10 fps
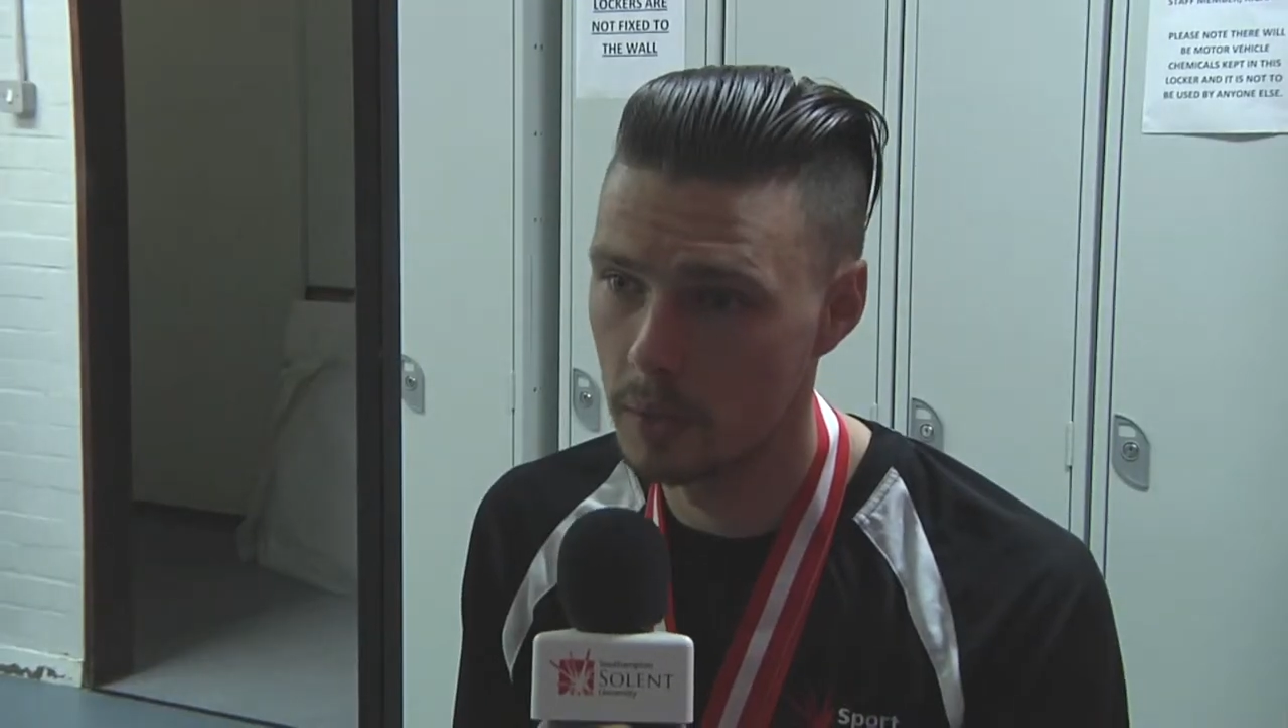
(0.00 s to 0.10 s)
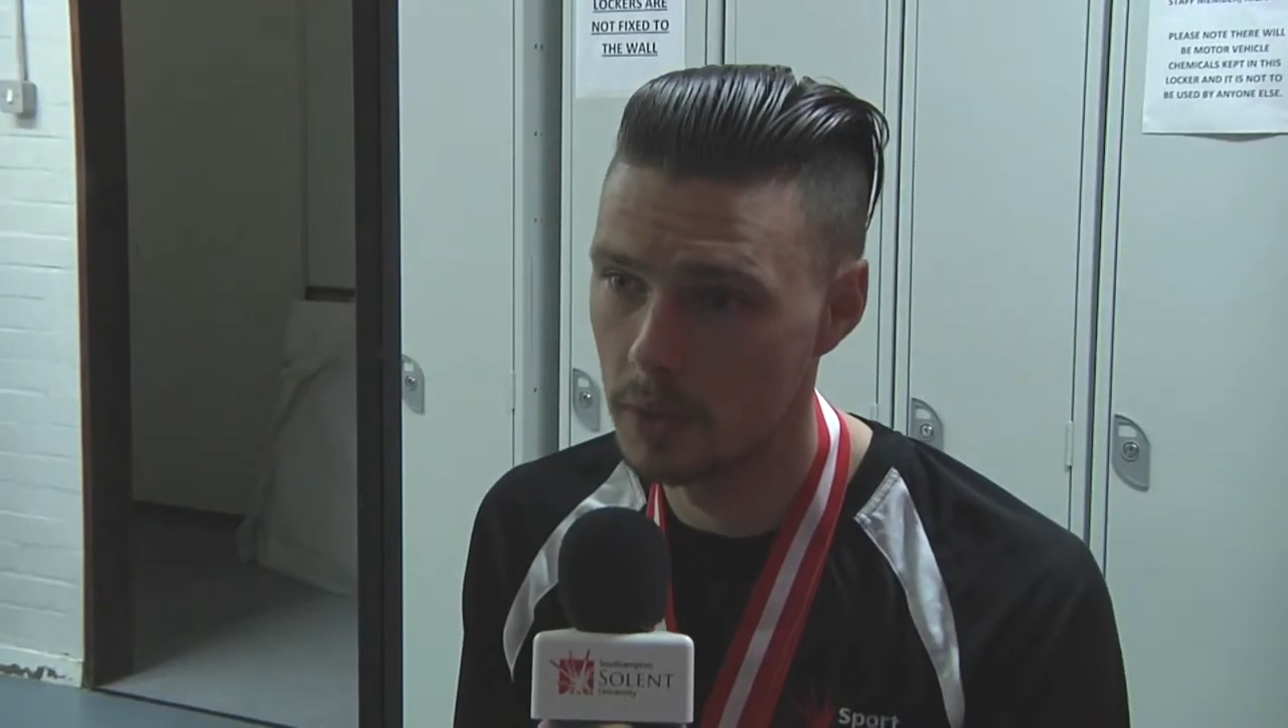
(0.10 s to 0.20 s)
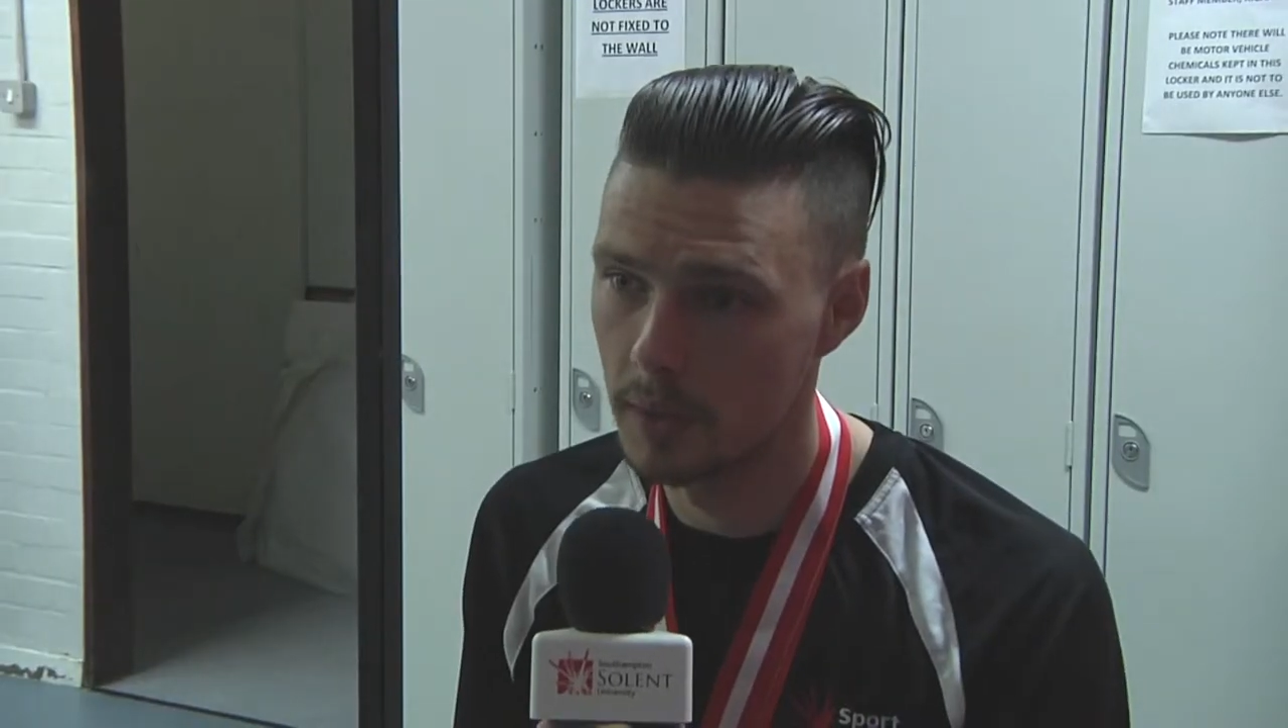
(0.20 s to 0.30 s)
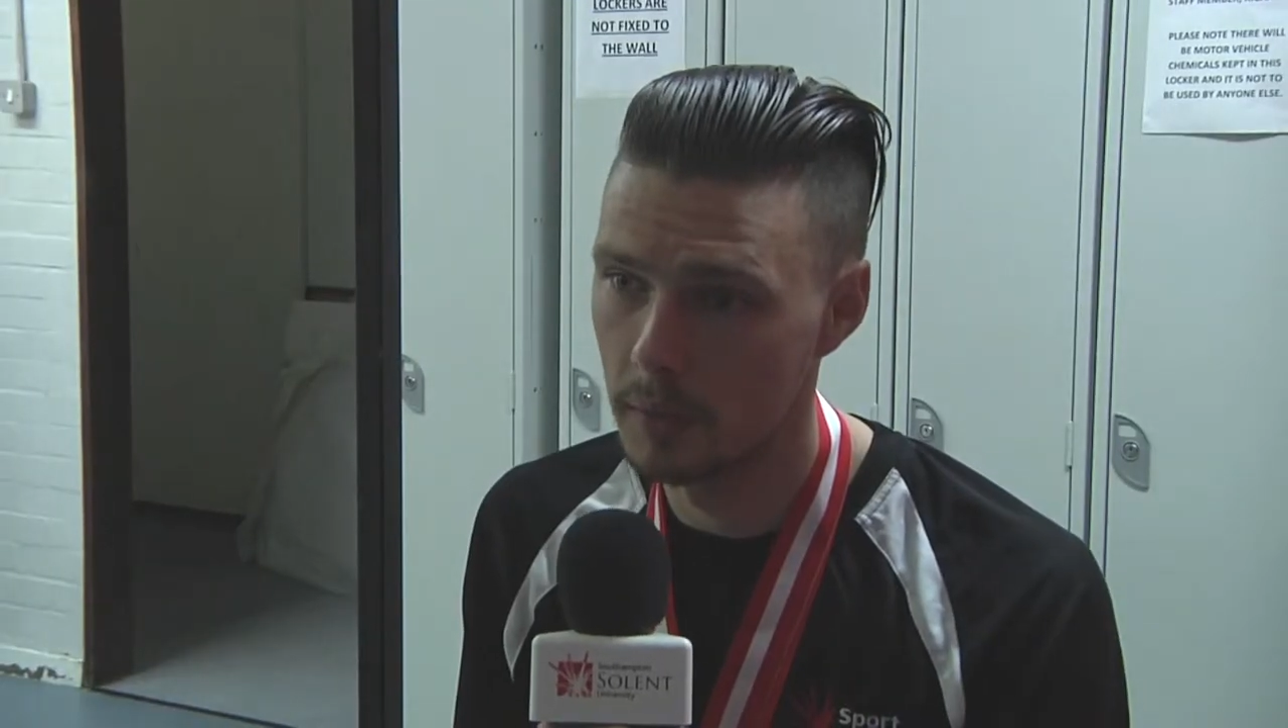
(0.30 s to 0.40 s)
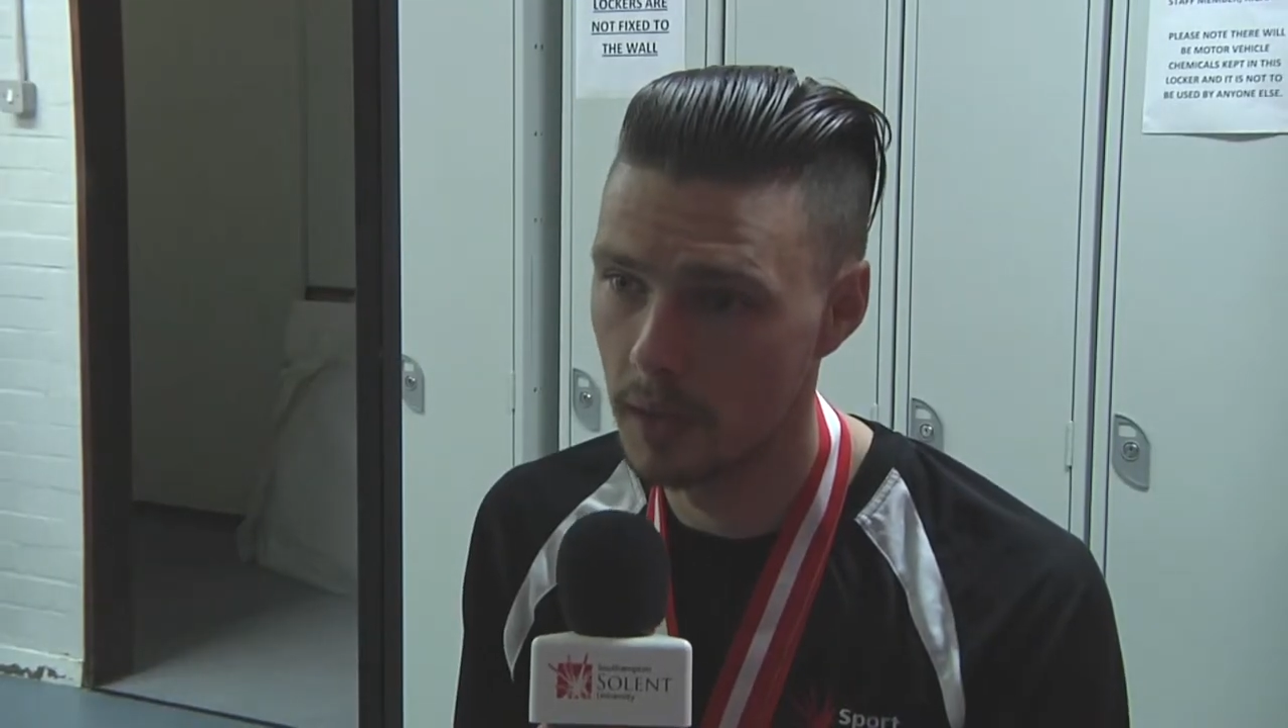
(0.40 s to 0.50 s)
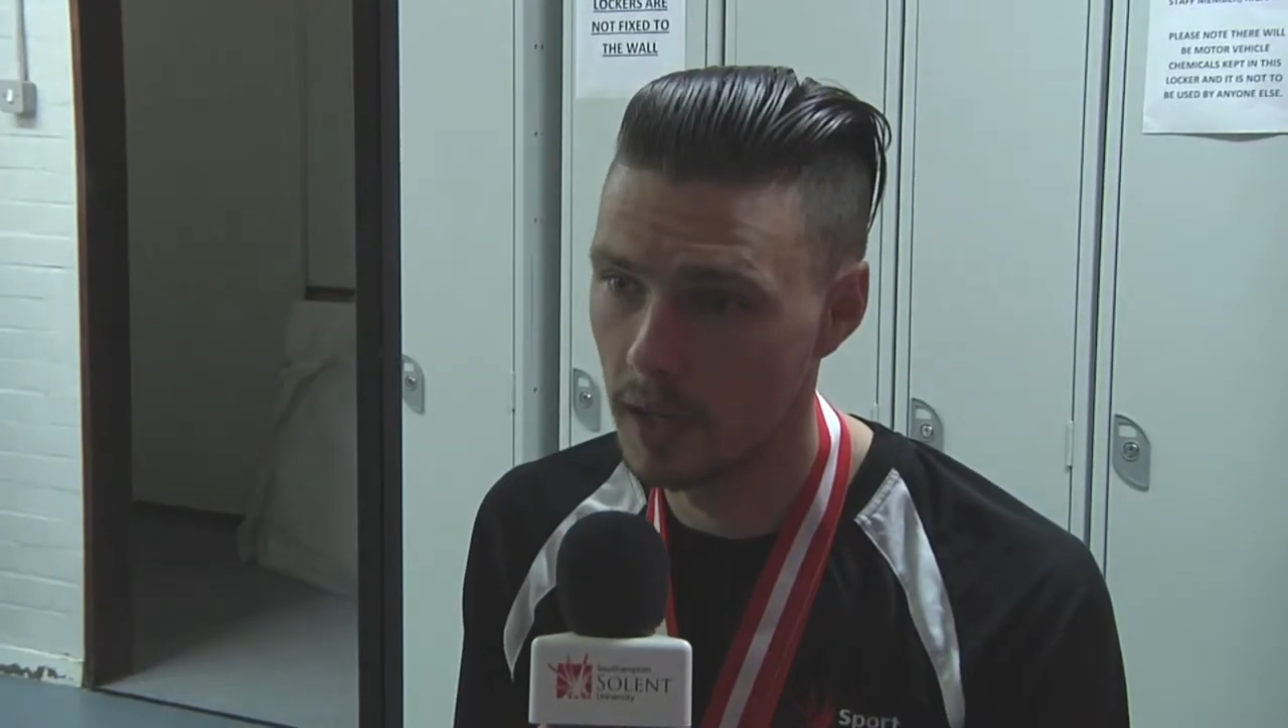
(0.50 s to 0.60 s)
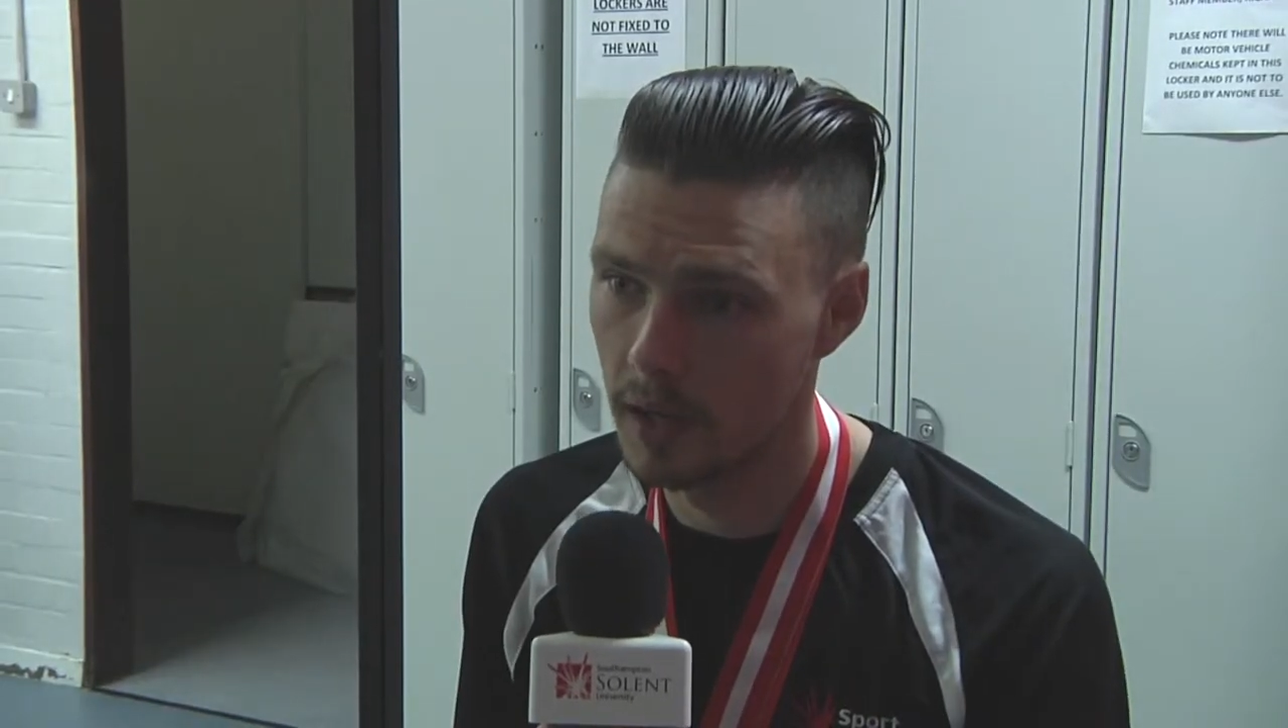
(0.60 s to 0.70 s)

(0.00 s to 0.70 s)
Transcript: triple jumping,